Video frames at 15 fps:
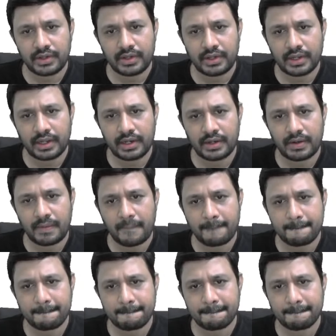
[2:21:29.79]
n
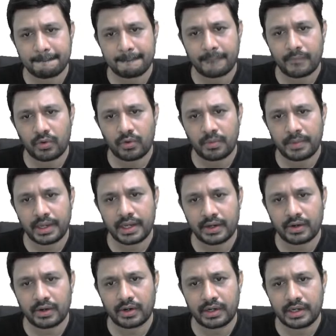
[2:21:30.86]
omega
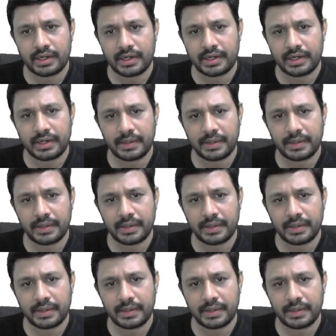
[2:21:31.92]
naught t dt.